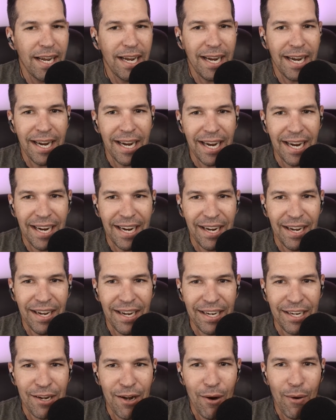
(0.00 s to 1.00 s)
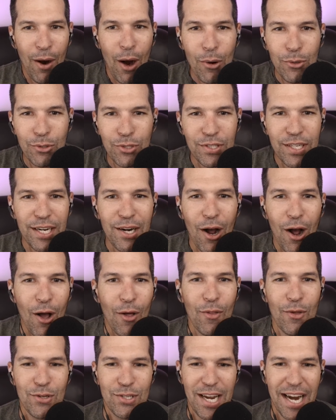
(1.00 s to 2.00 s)
Hosting, all
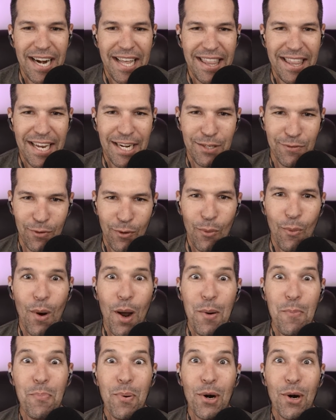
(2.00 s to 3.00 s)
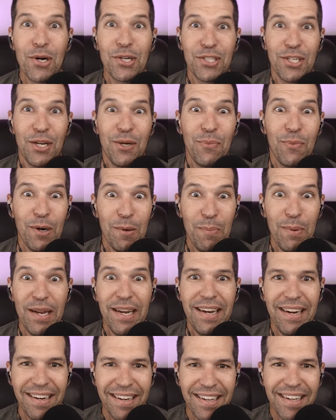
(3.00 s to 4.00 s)
those kind of things for one person would
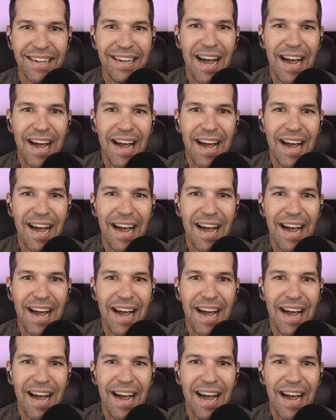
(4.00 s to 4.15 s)
be